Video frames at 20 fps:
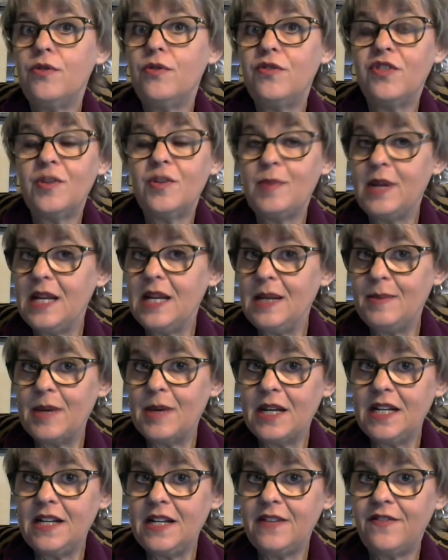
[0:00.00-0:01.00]
from
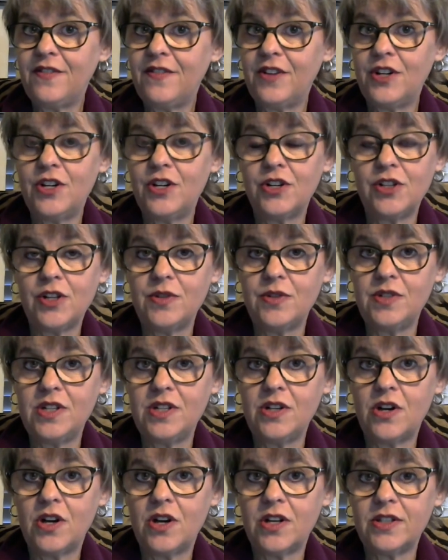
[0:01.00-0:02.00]
anybody for your closing
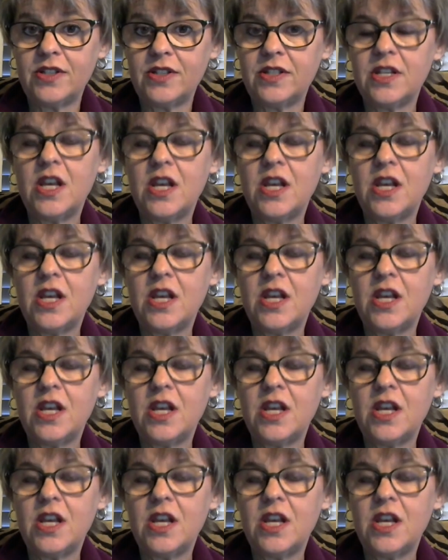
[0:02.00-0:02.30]
costs.